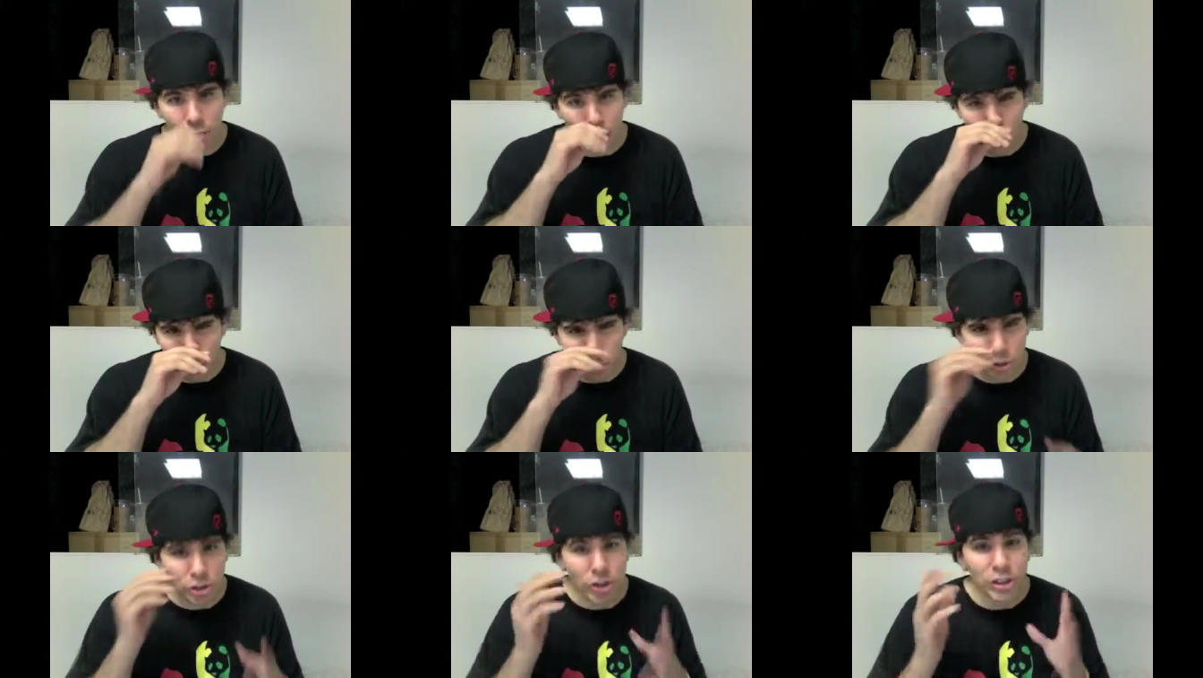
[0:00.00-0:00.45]
So
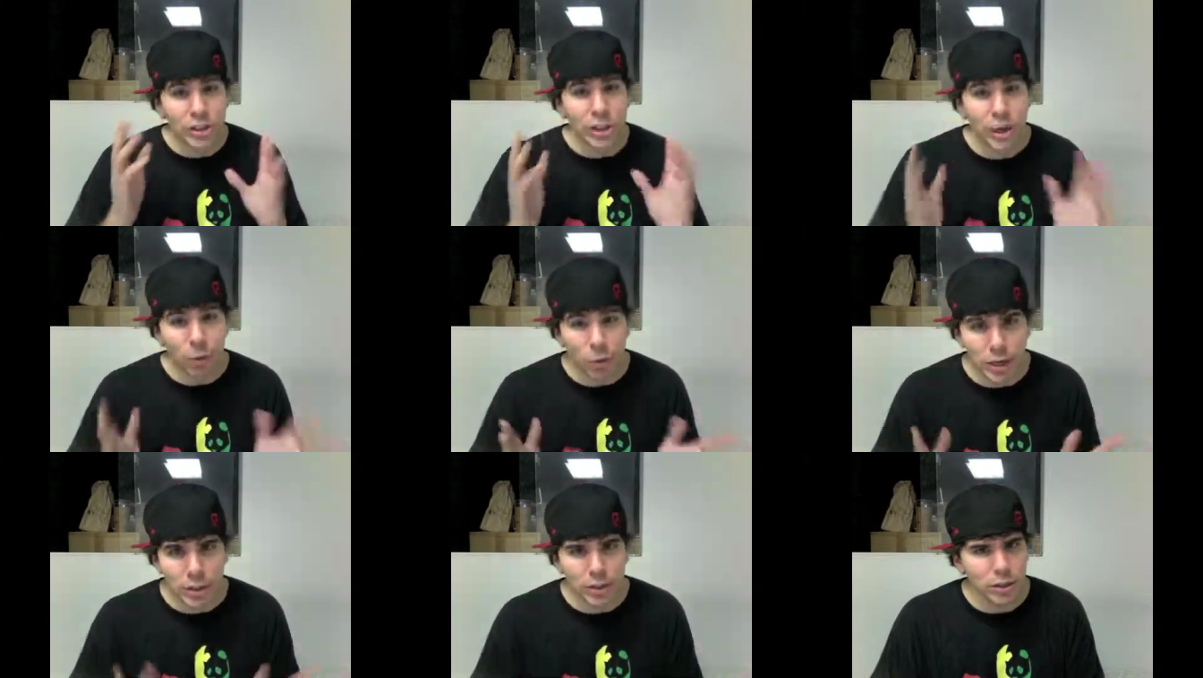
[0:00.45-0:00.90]
let me just
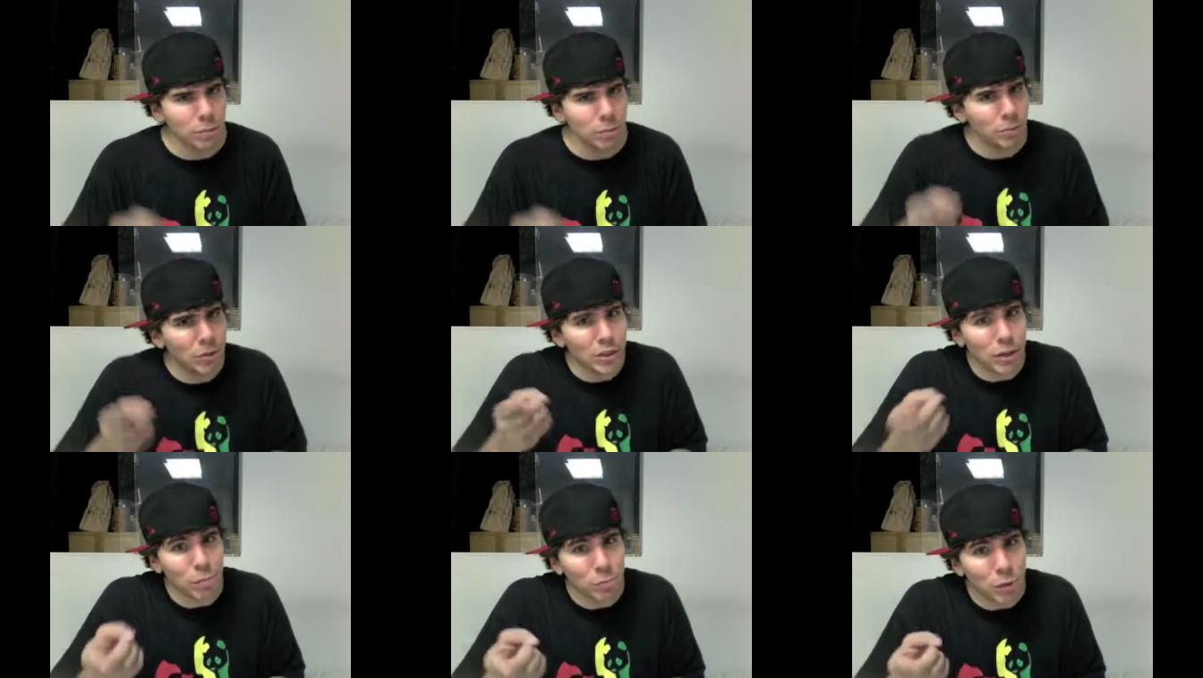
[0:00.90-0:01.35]
get right to them,
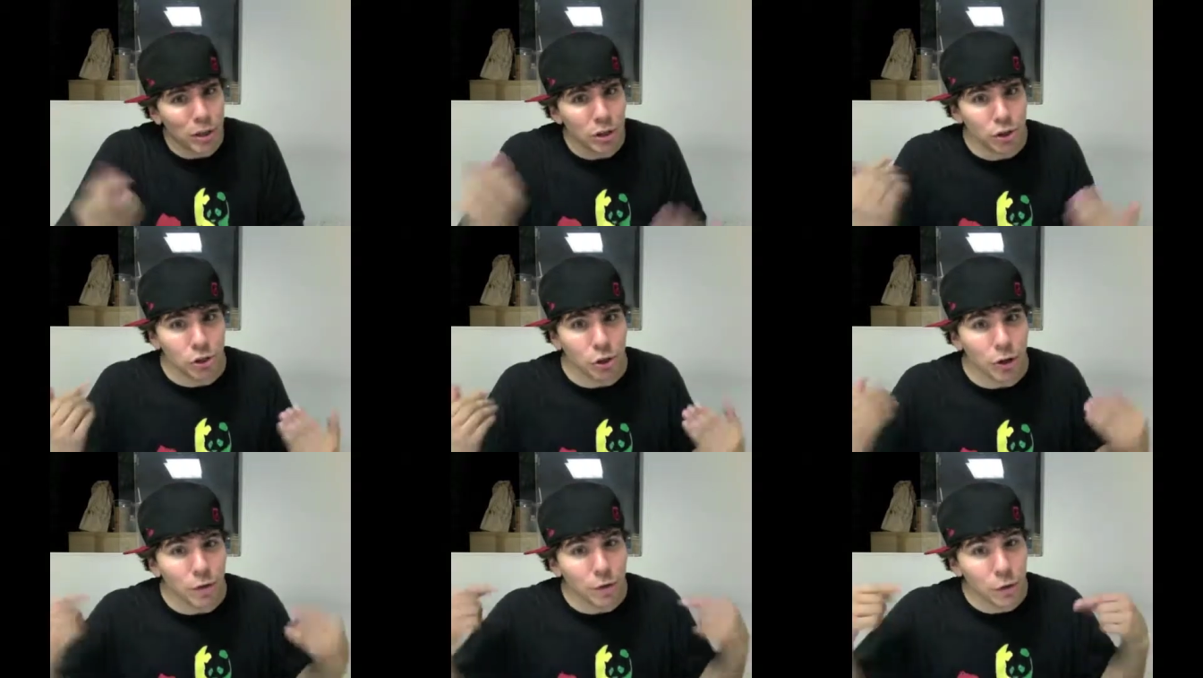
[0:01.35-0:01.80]
because I'm pretty
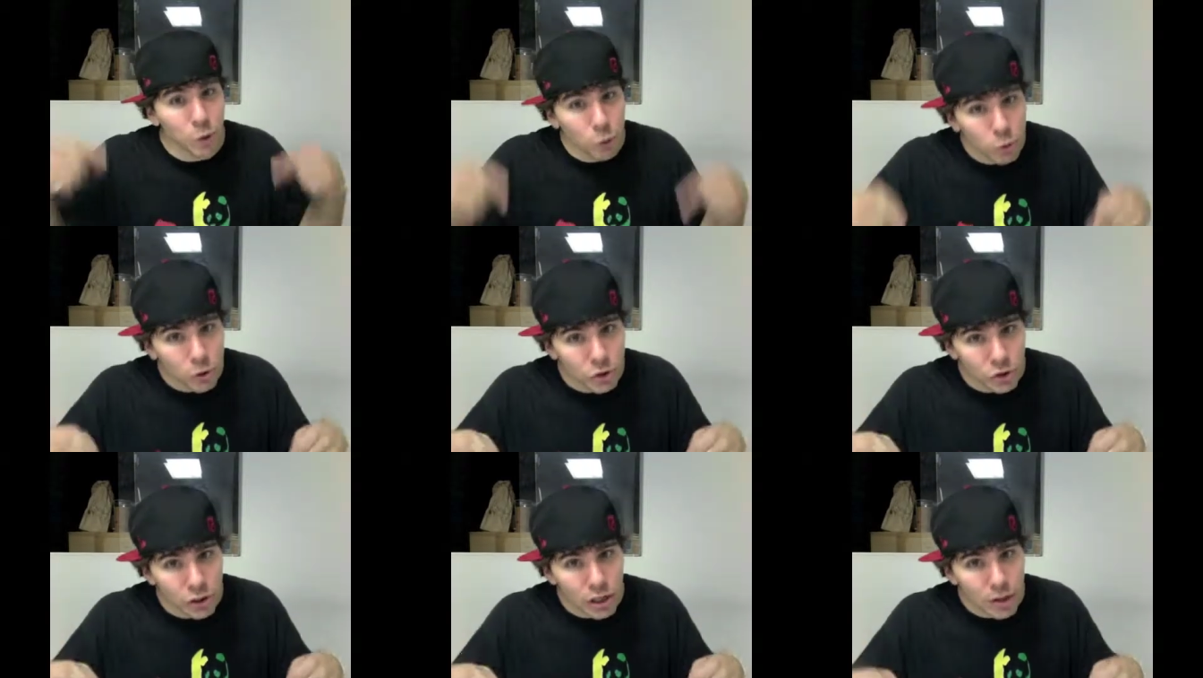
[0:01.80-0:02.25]
sure if
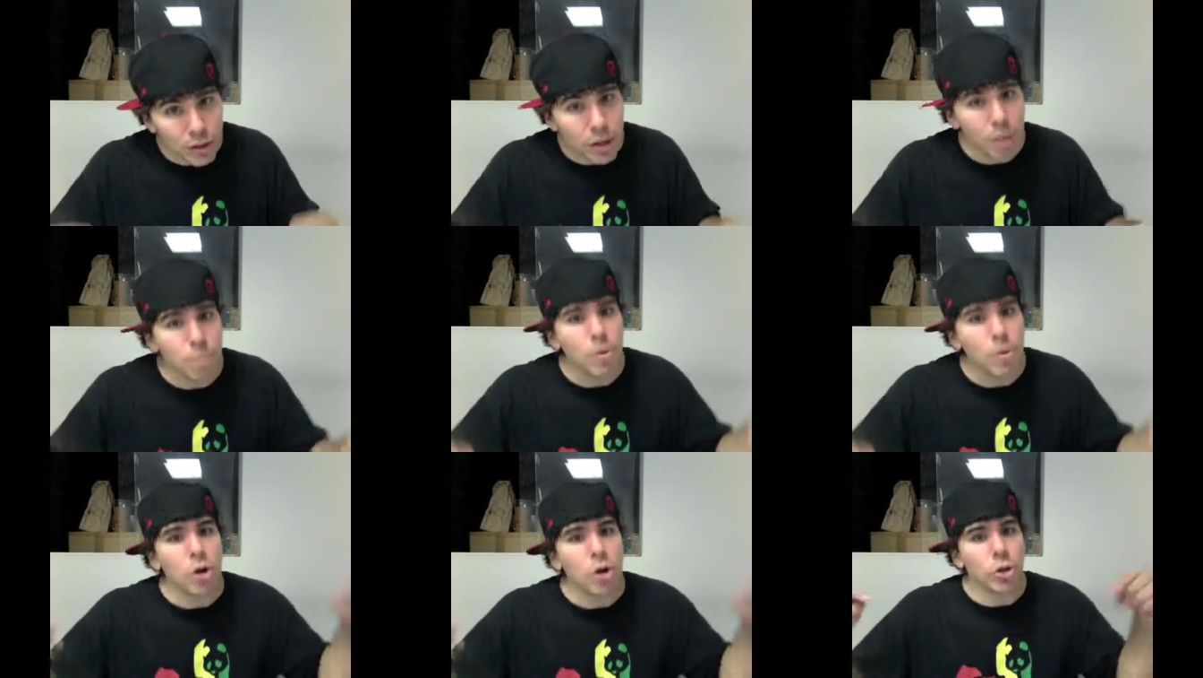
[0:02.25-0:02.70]
you've seen
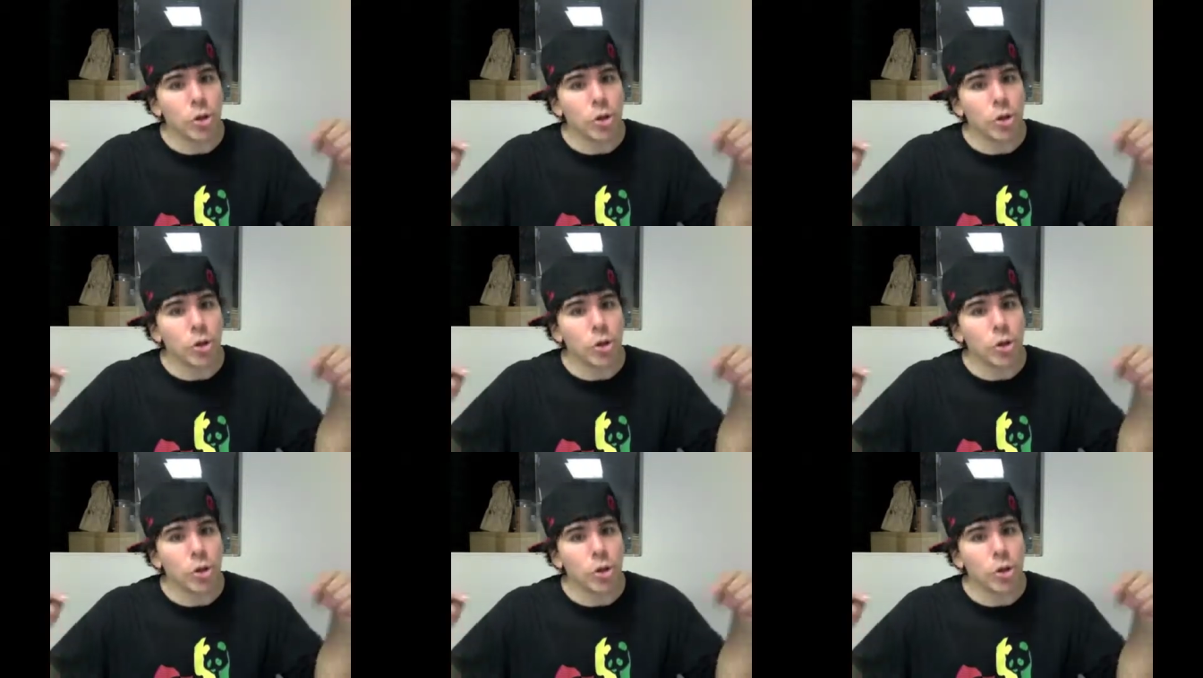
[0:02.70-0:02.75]
them,